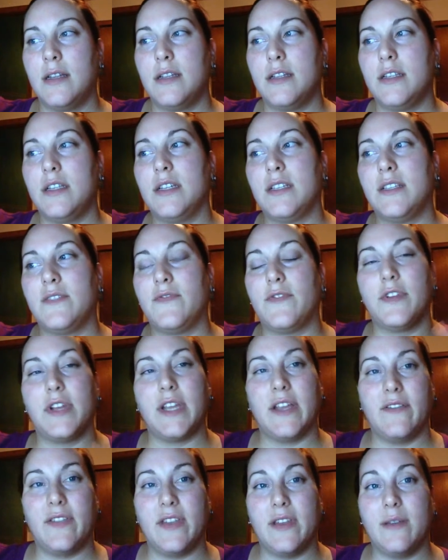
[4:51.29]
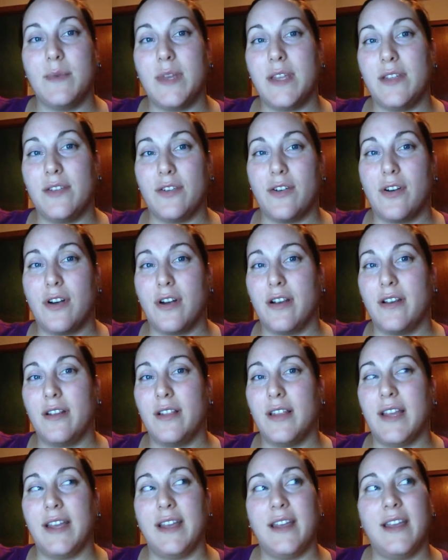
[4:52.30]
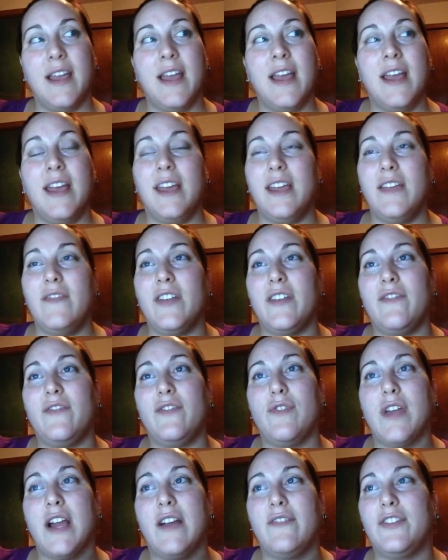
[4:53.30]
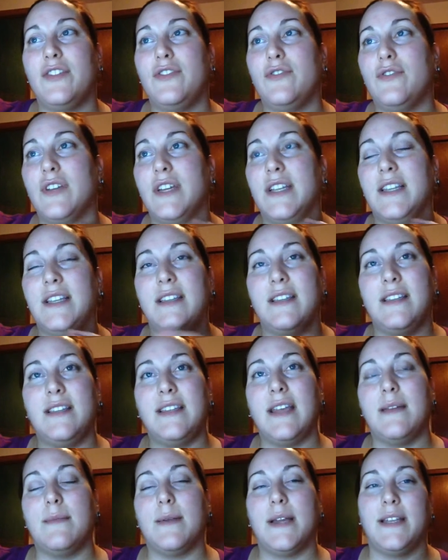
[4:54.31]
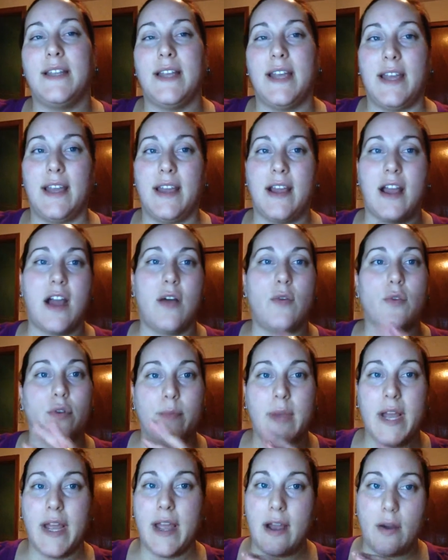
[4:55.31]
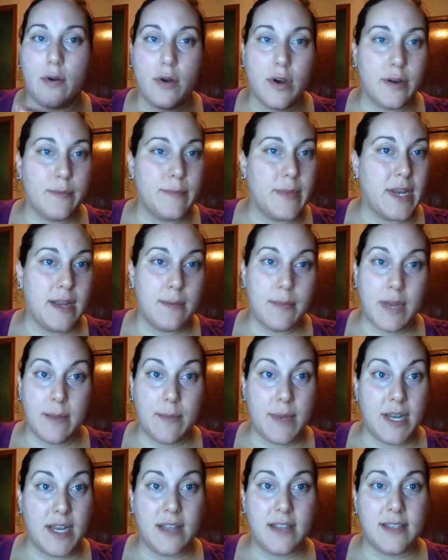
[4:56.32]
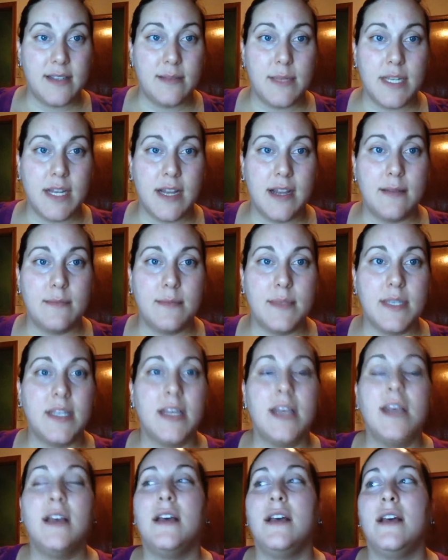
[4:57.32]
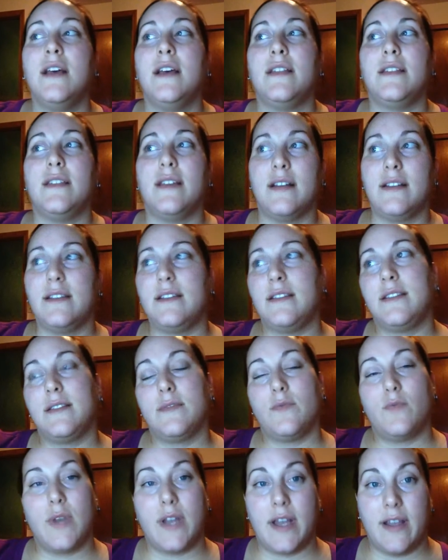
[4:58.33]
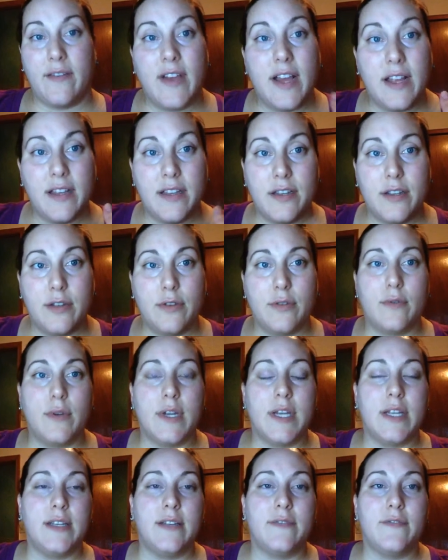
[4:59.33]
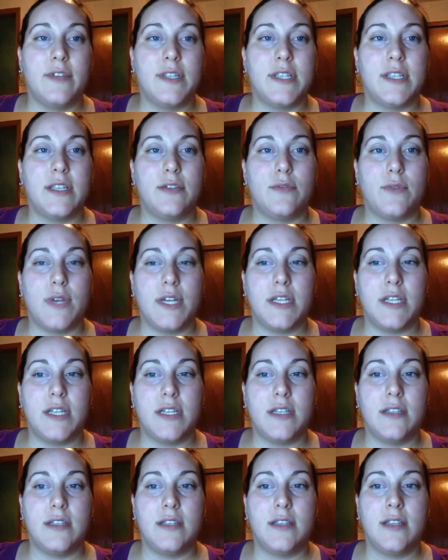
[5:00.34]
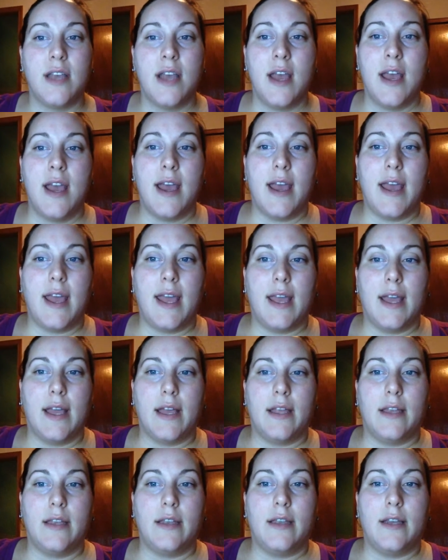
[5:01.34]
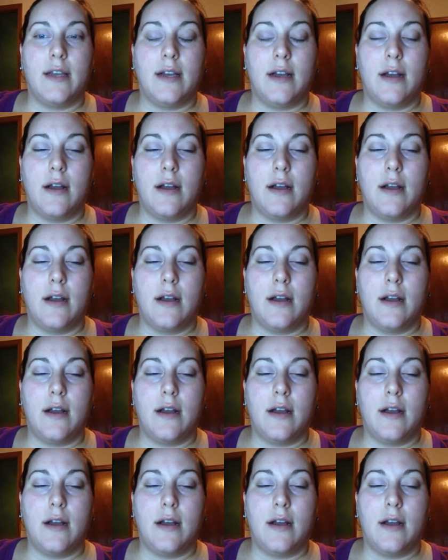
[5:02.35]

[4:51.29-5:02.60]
just forgive them in your heart. Like, even if you have to do it day by day, hour by hour, minute by minute sometimes, That's what I've had to do in different situations. And